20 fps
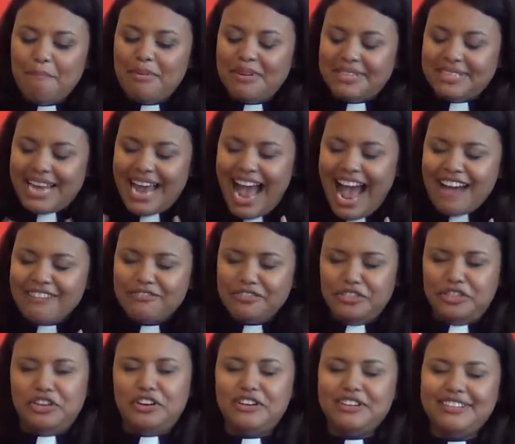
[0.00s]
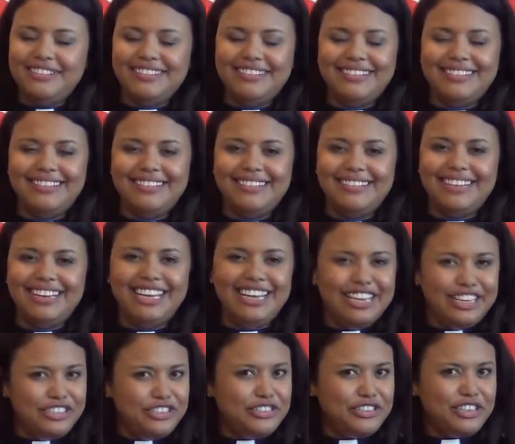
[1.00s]
But after
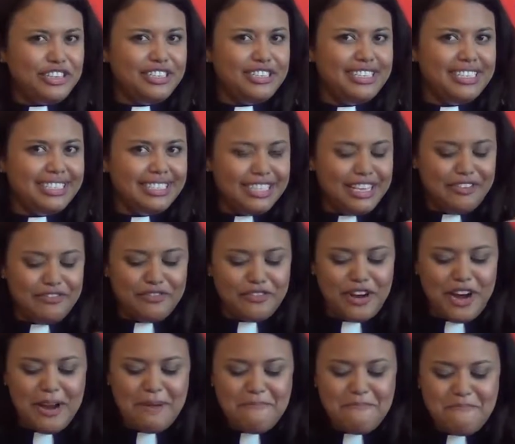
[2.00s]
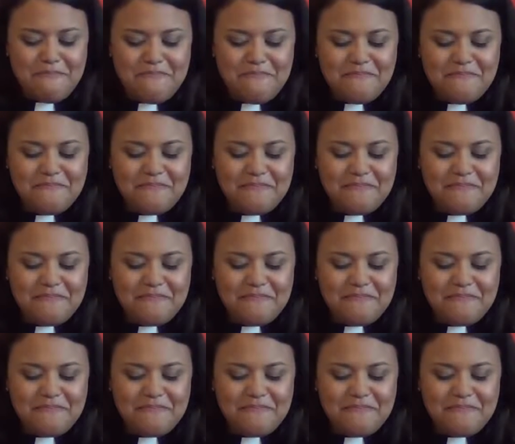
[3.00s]
he endured the suffering,